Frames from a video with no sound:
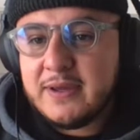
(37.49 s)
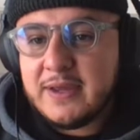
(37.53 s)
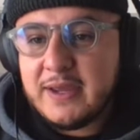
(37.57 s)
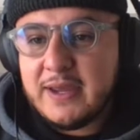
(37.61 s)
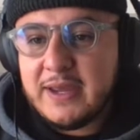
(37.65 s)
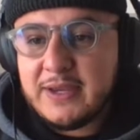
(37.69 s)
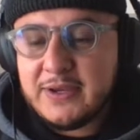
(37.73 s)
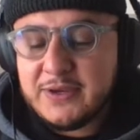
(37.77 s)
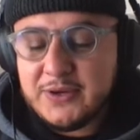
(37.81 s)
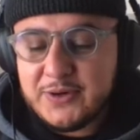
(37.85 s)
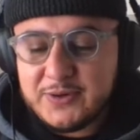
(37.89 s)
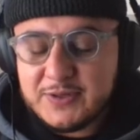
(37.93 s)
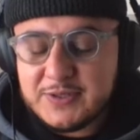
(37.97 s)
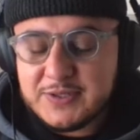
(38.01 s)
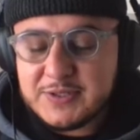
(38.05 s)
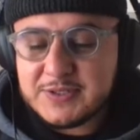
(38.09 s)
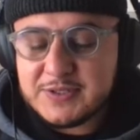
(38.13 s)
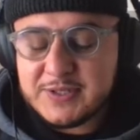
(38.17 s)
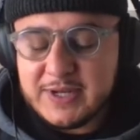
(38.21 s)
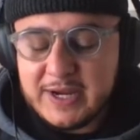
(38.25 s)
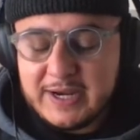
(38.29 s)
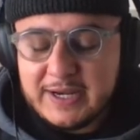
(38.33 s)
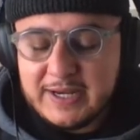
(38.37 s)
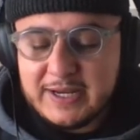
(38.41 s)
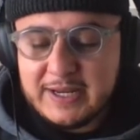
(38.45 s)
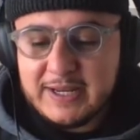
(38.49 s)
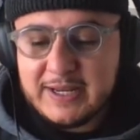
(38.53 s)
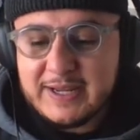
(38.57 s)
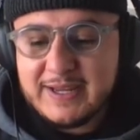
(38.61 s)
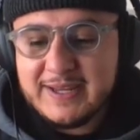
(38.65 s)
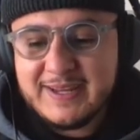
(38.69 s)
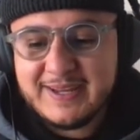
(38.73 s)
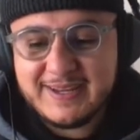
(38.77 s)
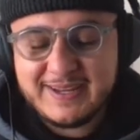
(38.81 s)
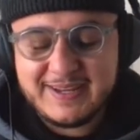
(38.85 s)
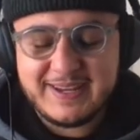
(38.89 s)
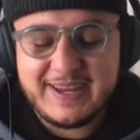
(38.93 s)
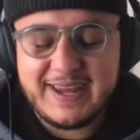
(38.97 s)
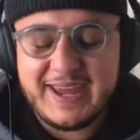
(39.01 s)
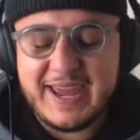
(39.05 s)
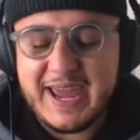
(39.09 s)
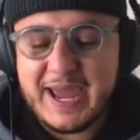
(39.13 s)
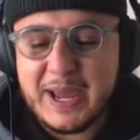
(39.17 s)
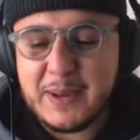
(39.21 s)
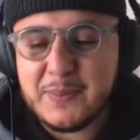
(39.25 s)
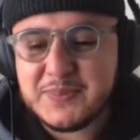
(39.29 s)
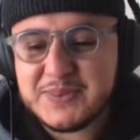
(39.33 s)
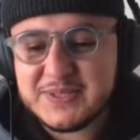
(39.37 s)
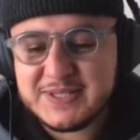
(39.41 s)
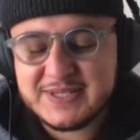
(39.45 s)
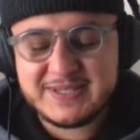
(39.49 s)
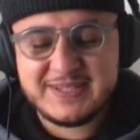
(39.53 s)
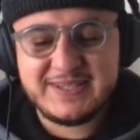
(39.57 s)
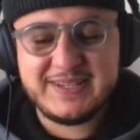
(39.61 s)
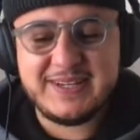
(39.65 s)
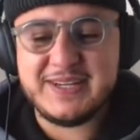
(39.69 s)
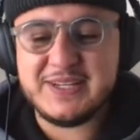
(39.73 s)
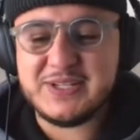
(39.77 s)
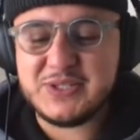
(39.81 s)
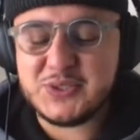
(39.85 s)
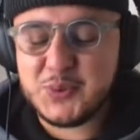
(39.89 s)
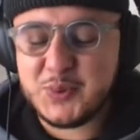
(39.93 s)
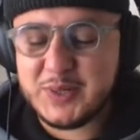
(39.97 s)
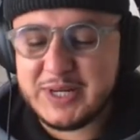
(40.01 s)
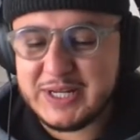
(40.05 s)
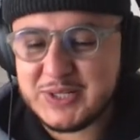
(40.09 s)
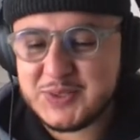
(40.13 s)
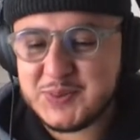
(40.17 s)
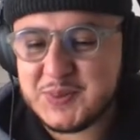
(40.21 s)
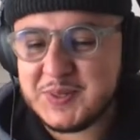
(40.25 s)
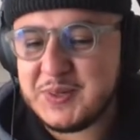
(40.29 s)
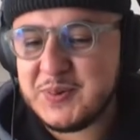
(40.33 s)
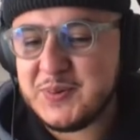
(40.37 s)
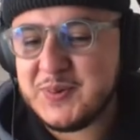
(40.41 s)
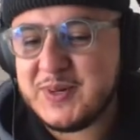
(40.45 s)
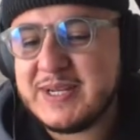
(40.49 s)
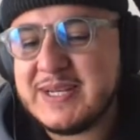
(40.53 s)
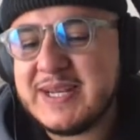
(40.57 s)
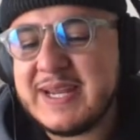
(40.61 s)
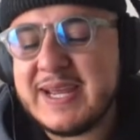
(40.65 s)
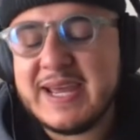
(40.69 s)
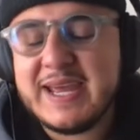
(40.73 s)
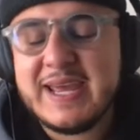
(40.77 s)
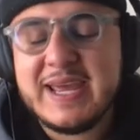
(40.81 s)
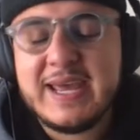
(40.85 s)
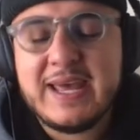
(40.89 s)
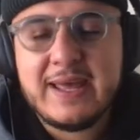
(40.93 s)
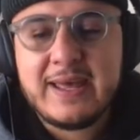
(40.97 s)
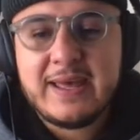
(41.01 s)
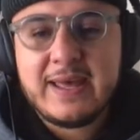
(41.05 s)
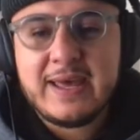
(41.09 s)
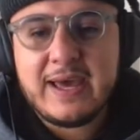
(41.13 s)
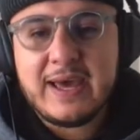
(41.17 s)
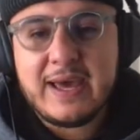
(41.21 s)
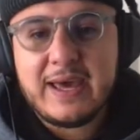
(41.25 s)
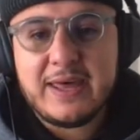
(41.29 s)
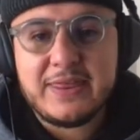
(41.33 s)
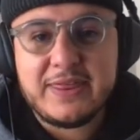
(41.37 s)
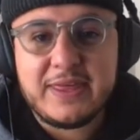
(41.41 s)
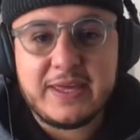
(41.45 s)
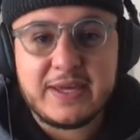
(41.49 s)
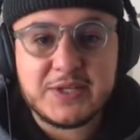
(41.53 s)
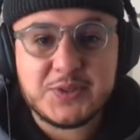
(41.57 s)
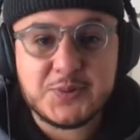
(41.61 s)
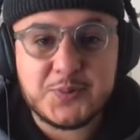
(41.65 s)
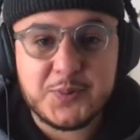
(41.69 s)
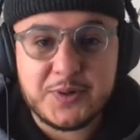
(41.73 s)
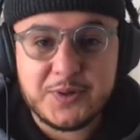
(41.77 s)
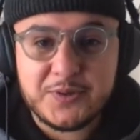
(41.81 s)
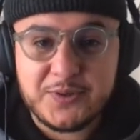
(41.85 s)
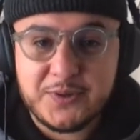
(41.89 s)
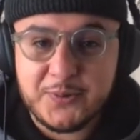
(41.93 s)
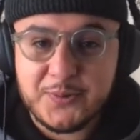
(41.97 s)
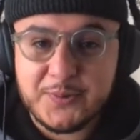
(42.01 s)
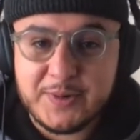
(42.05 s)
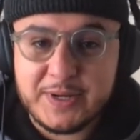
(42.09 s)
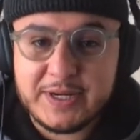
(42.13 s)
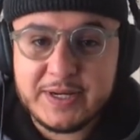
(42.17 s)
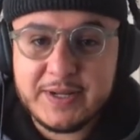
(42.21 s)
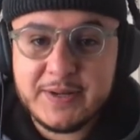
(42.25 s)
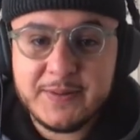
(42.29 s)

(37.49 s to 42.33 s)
and you're designing apps in 2021, I think it's worth your read.